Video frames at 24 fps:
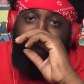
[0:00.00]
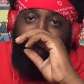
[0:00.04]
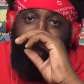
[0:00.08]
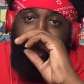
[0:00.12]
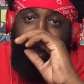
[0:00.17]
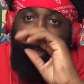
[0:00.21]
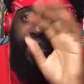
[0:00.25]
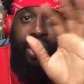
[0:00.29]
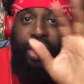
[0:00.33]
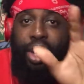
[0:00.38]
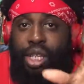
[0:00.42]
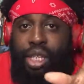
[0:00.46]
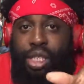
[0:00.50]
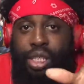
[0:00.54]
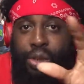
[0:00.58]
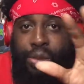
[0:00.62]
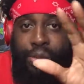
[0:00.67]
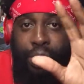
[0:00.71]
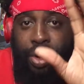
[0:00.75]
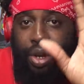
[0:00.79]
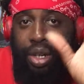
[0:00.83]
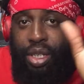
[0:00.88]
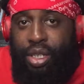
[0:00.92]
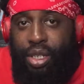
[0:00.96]
the
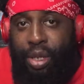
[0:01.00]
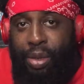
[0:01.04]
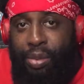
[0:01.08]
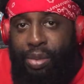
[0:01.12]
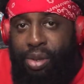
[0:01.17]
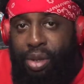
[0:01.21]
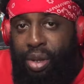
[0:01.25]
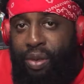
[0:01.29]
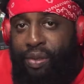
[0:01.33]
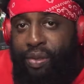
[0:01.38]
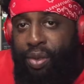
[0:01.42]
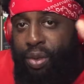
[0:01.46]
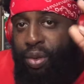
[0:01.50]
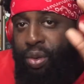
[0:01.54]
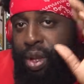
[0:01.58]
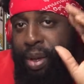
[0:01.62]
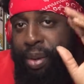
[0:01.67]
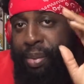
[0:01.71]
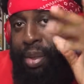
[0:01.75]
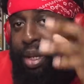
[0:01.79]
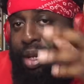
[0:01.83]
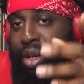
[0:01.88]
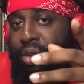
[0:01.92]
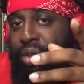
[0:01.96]
craziest part of this episode? If you
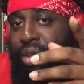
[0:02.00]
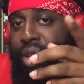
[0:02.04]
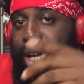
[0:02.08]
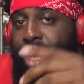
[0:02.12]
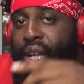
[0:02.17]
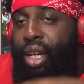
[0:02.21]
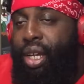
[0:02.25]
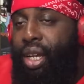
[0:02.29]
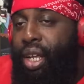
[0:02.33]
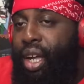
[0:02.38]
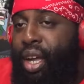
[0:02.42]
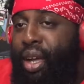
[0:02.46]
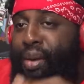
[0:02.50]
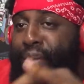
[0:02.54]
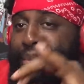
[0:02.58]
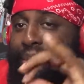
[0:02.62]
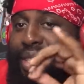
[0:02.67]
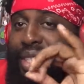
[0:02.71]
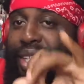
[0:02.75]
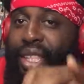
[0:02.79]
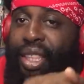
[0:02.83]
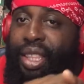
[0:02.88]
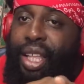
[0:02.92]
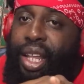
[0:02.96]
let me know down in the
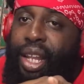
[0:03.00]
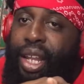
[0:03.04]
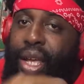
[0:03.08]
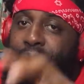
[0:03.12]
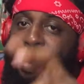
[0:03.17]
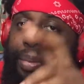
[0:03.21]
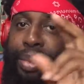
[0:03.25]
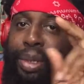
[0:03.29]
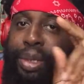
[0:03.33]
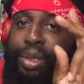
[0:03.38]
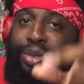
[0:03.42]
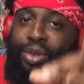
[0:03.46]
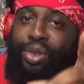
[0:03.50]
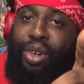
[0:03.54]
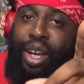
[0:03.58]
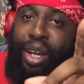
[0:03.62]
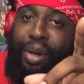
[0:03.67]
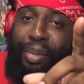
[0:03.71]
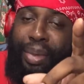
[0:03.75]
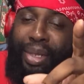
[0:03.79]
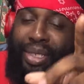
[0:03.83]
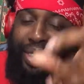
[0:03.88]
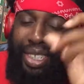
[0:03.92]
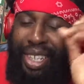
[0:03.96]
comments. Hit that like button, subscribe
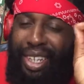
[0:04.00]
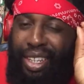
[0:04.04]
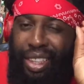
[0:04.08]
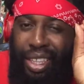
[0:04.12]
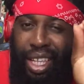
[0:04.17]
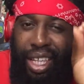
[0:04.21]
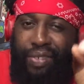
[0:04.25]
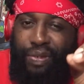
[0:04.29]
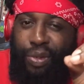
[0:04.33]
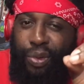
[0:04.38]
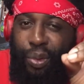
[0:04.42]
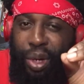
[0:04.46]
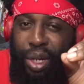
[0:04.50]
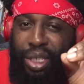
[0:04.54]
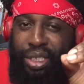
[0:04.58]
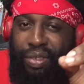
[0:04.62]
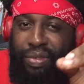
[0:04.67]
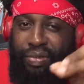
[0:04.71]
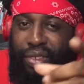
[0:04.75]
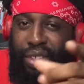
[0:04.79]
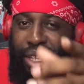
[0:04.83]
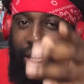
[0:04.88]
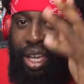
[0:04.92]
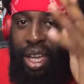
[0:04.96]
to my channel. Thanks for
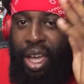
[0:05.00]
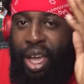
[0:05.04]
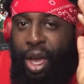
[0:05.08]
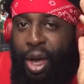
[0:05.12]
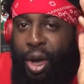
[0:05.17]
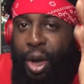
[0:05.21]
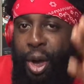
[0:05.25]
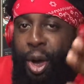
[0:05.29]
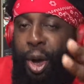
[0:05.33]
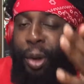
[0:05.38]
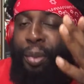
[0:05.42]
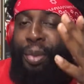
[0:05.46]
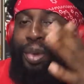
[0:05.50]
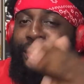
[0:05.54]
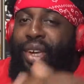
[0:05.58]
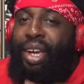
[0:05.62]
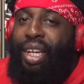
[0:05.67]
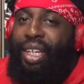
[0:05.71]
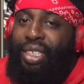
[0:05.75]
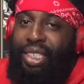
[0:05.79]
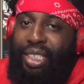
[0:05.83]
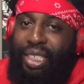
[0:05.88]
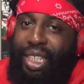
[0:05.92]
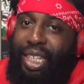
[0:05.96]
watching the video. Hope you
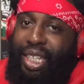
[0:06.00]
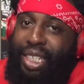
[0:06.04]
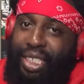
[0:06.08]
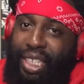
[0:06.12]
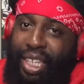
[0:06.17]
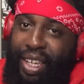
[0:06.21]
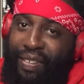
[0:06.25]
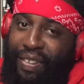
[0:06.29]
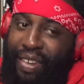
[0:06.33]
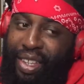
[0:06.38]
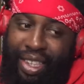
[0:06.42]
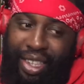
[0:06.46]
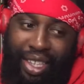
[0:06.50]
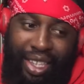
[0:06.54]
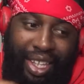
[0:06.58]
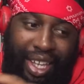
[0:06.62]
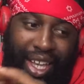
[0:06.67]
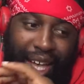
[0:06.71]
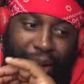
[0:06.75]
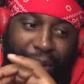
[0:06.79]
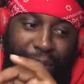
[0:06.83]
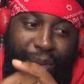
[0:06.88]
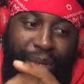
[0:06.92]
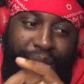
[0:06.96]
guys are staying safe out
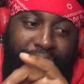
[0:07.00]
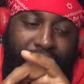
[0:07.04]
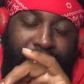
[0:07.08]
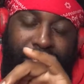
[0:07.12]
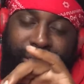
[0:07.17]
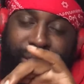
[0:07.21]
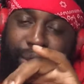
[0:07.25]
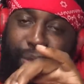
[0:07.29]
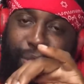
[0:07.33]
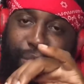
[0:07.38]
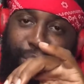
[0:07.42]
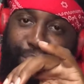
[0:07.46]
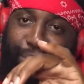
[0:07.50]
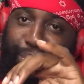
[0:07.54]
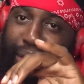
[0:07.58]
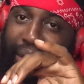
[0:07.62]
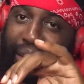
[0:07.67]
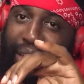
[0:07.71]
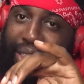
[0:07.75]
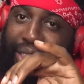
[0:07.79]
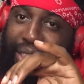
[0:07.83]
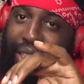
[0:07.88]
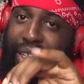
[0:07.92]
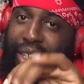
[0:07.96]
there. I will catch up with you
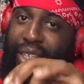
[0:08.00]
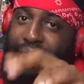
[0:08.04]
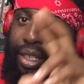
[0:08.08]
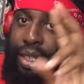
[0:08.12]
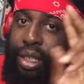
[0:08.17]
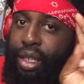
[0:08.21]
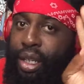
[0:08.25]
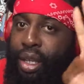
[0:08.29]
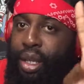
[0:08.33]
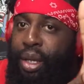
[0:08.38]
guys later.